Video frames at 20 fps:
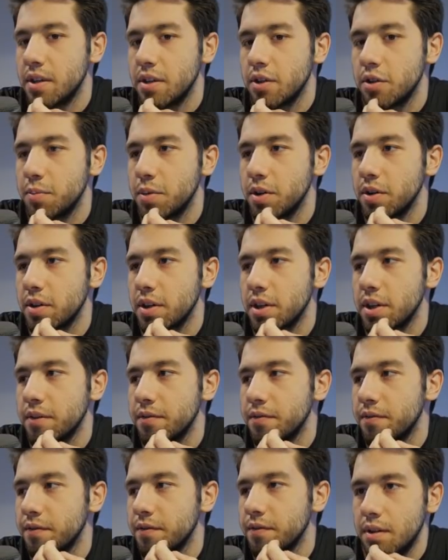Should be okay.
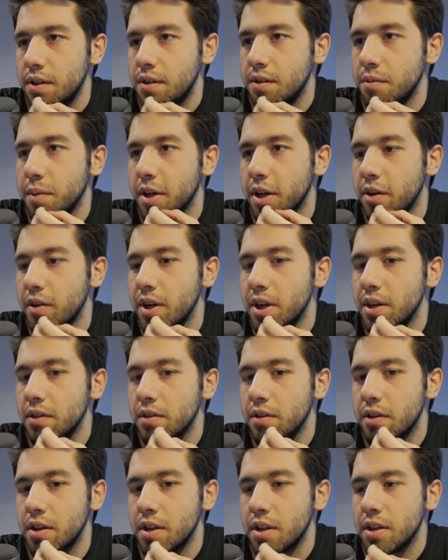This is my Graydon
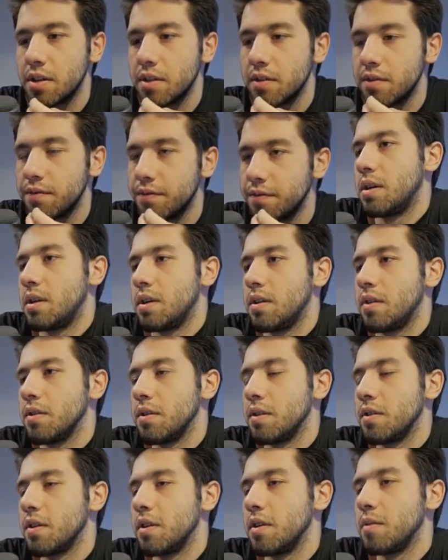target. So
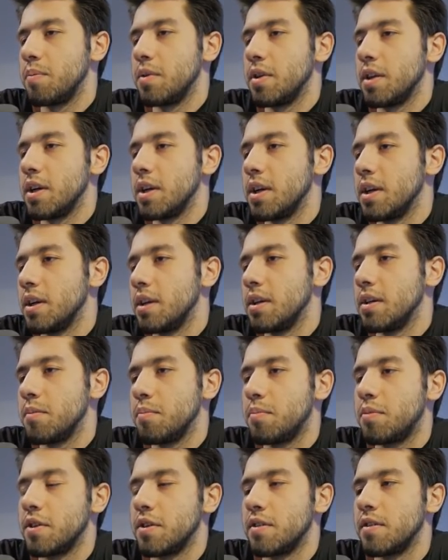he's gonna play
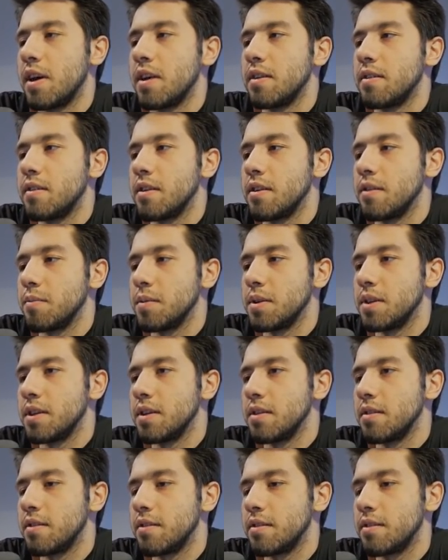Prince Anses with
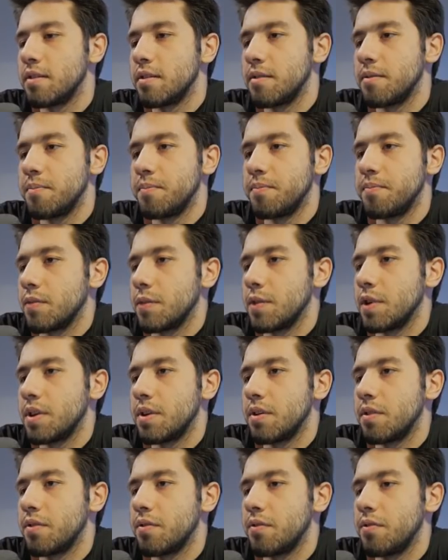this. Alright, there's